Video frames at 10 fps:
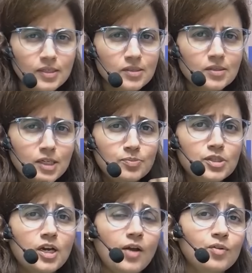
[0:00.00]
Is
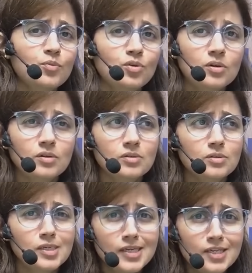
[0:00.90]
DeepSeek R one model a
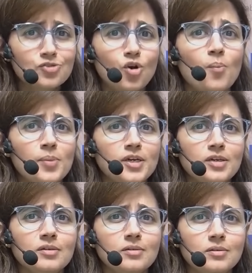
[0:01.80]
serious
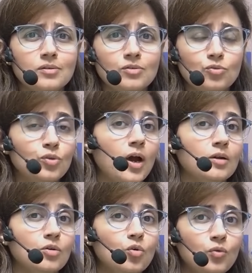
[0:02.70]
competitor to
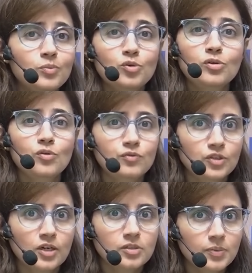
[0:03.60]
that O one model of
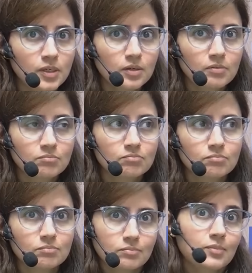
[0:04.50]
ChatGPT?
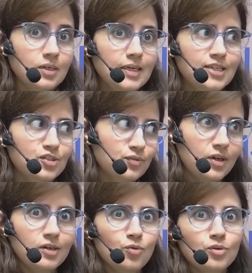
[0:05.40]
Let's
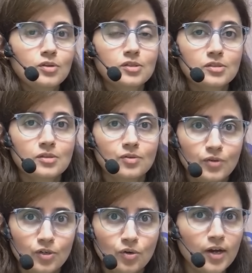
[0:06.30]
find out in this
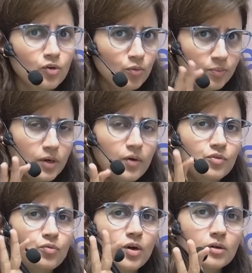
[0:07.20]
video. I hope
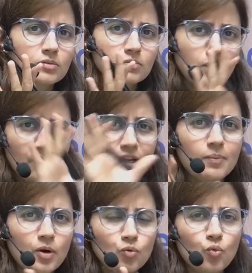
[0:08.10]
now you are aware
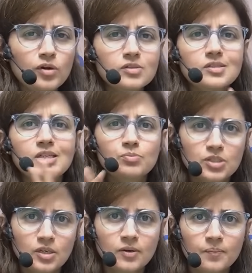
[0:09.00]
about what is
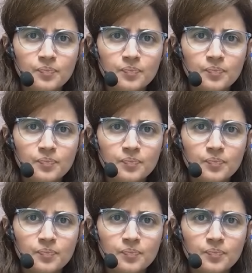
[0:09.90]
DeepSeek.